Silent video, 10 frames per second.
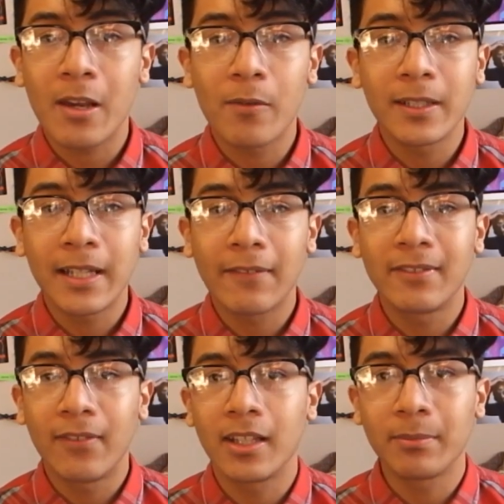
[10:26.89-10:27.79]
I wouldn't have
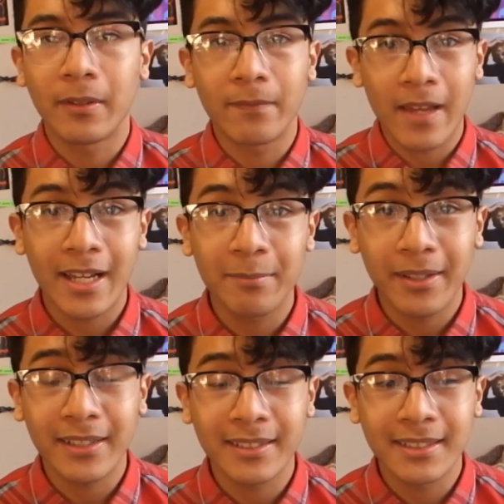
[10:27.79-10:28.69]
developed a fan
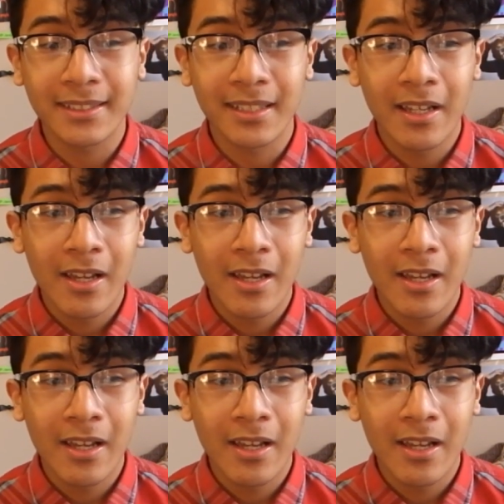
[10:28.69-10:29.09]
base.